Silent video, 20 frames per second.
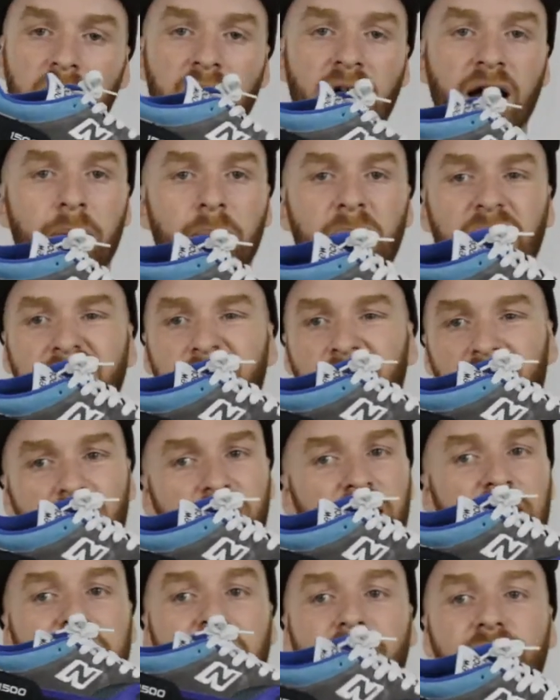But yeah,
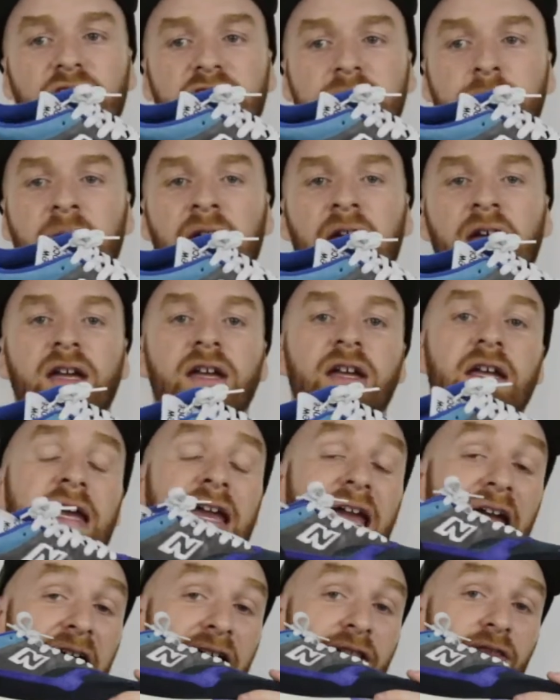love this pair,
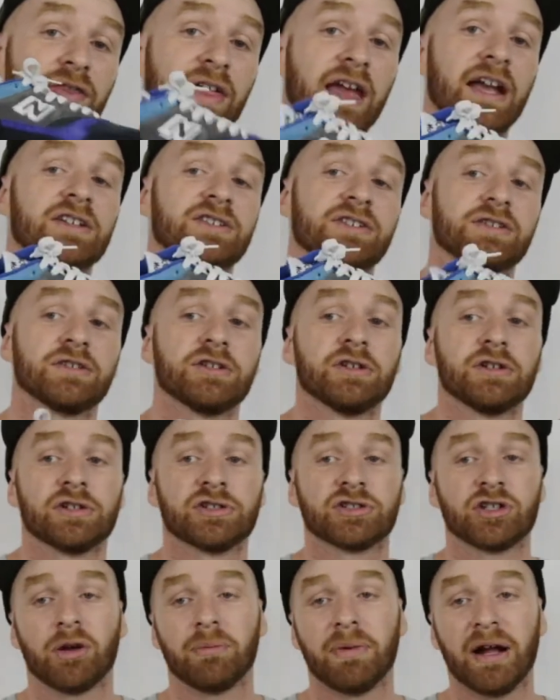and thanks
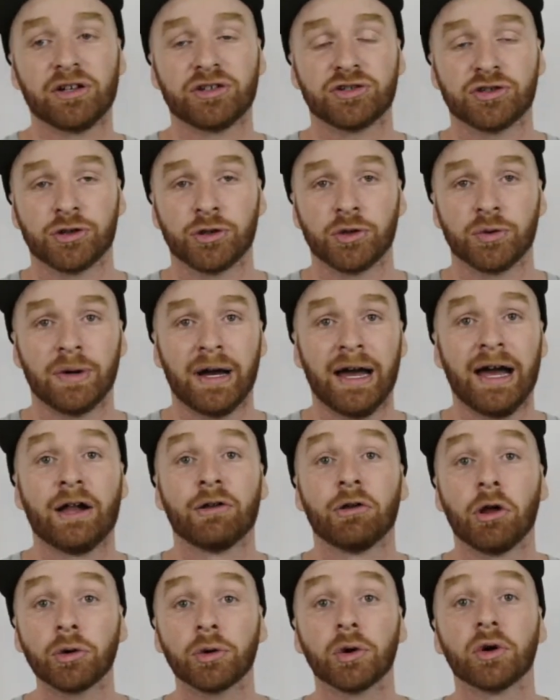so much to
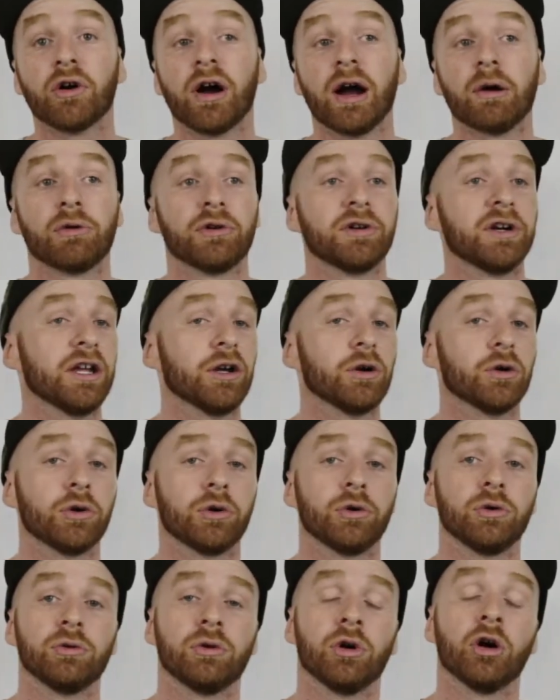local guy Reneel,
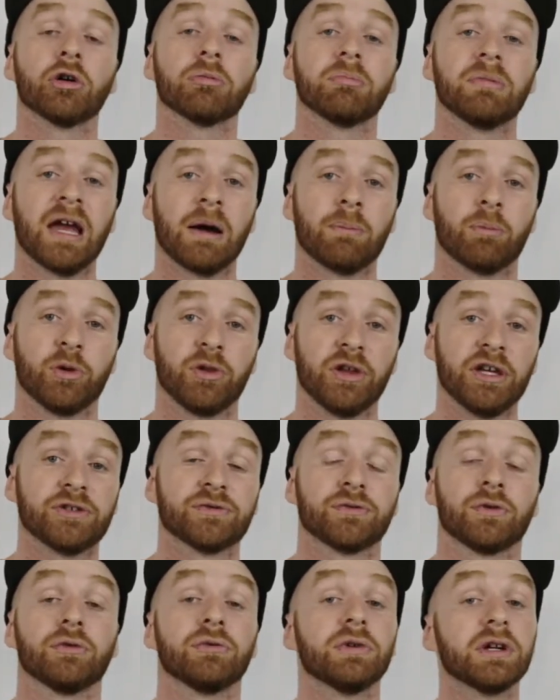who hooked me up with these
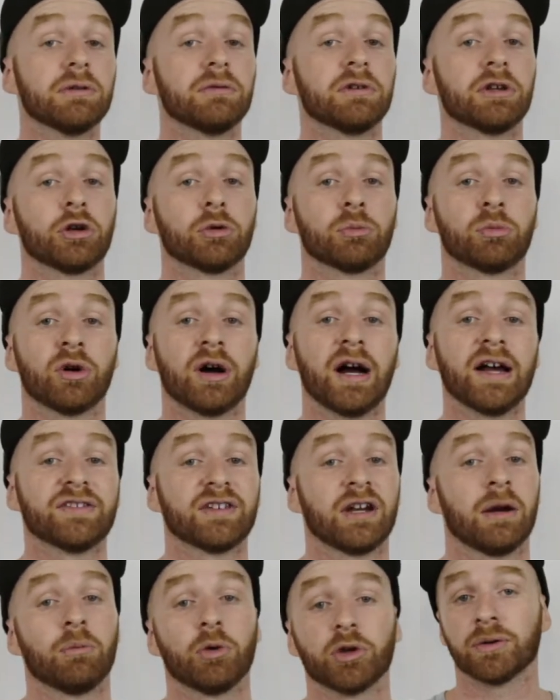for a really good price,
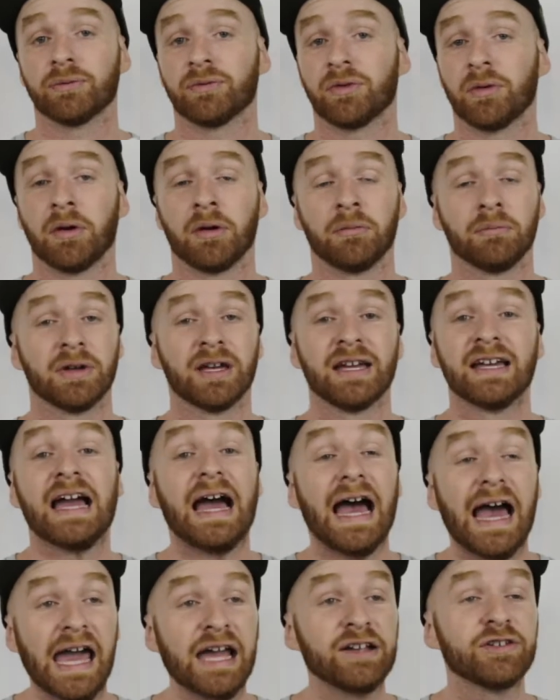and I them from him
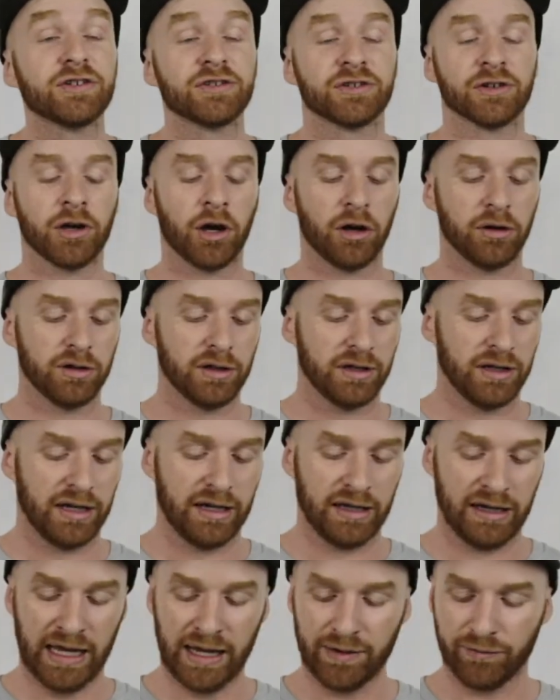ages ago
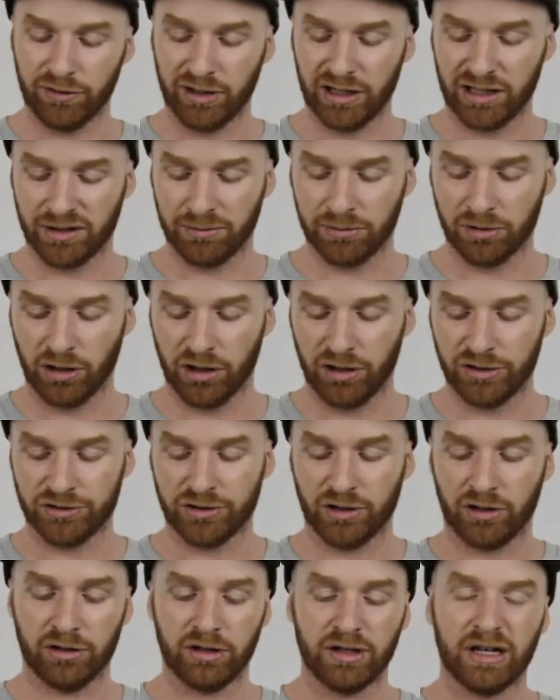and haven't let them go.
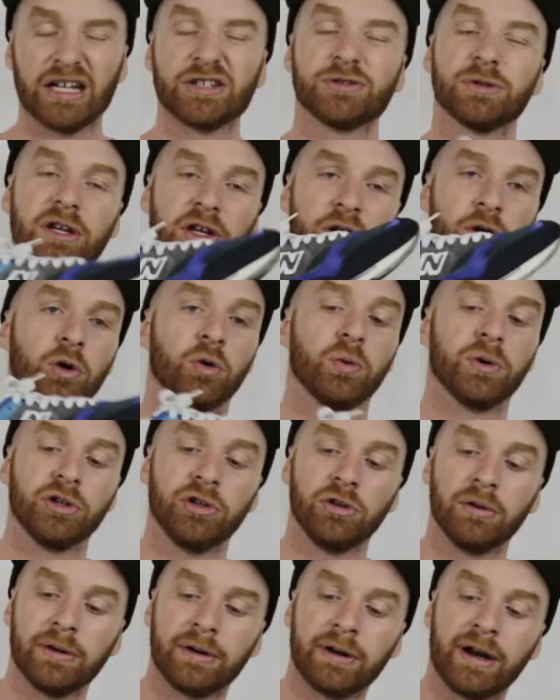So it's really cool when
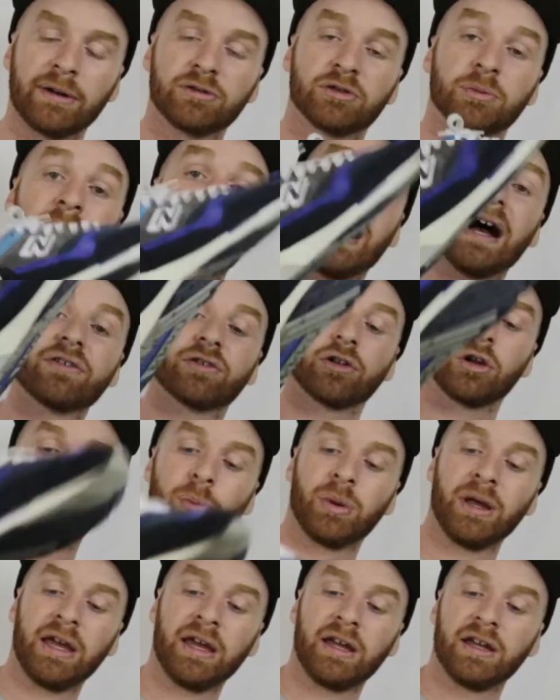you are able to pass on a
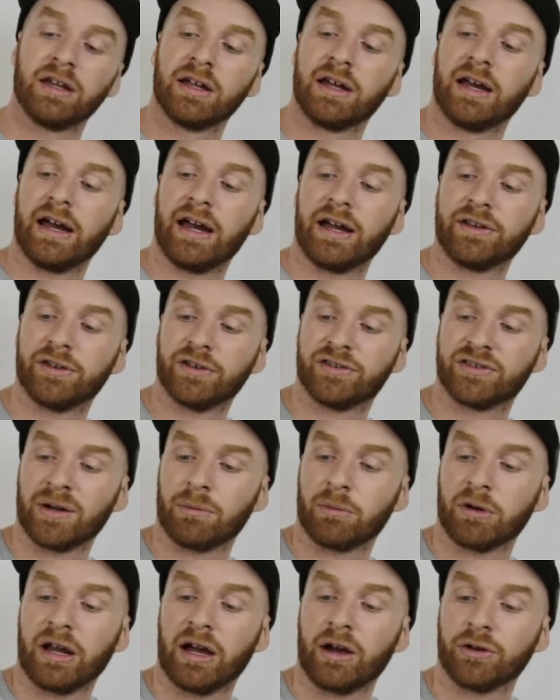pair to
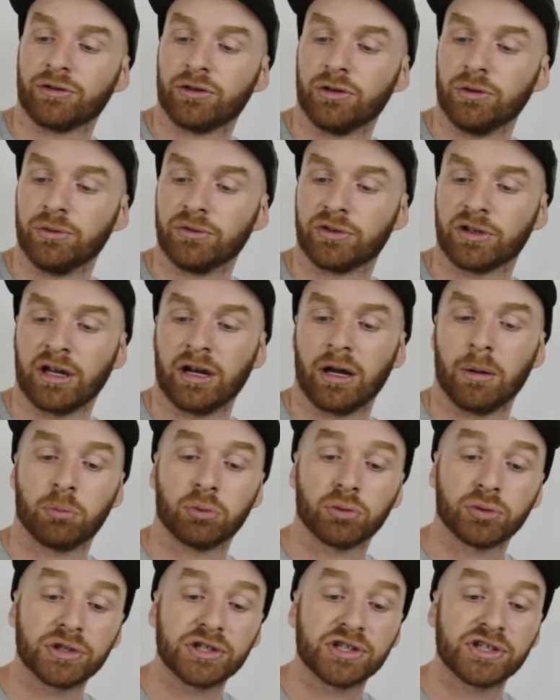someone else who's going to
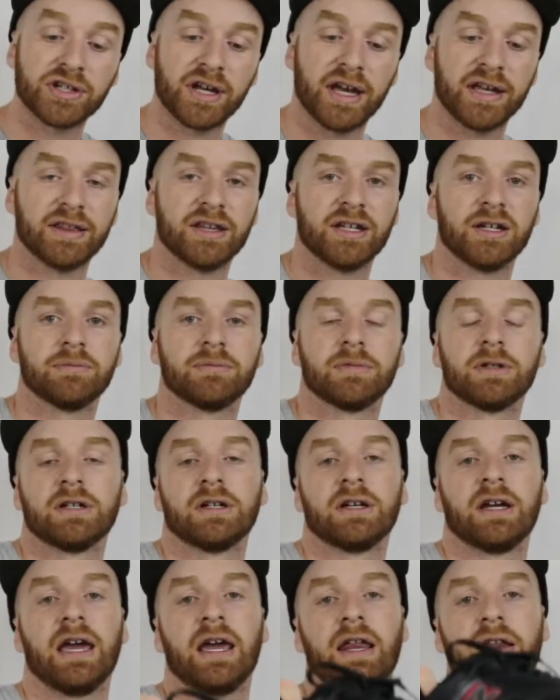appreciate them
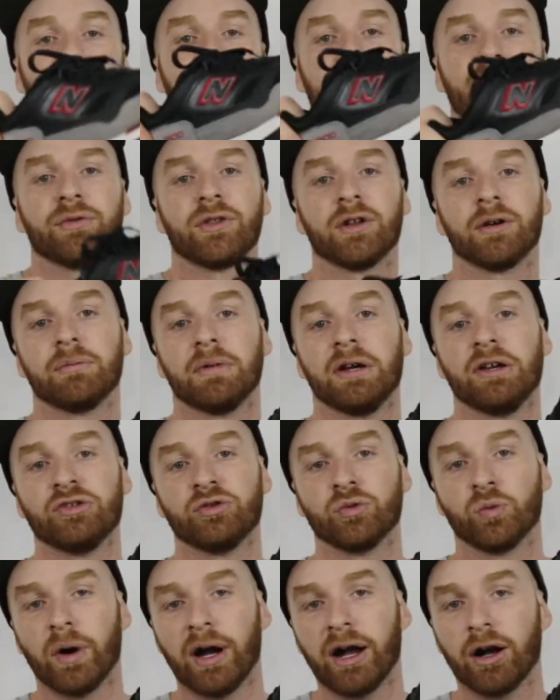and love them
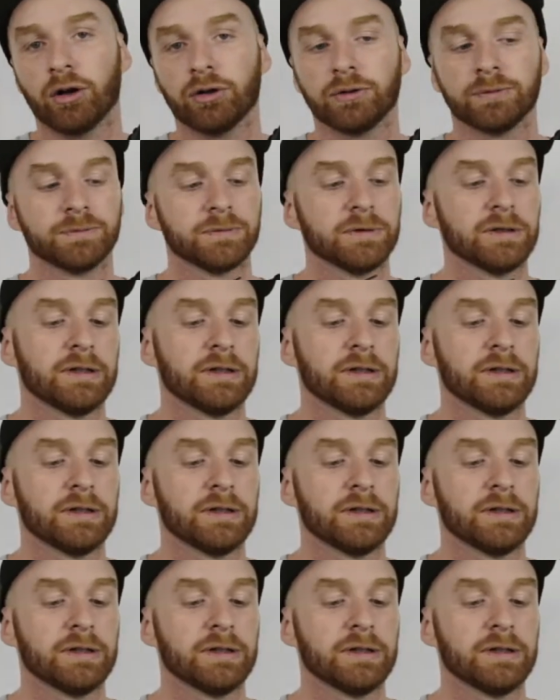as well.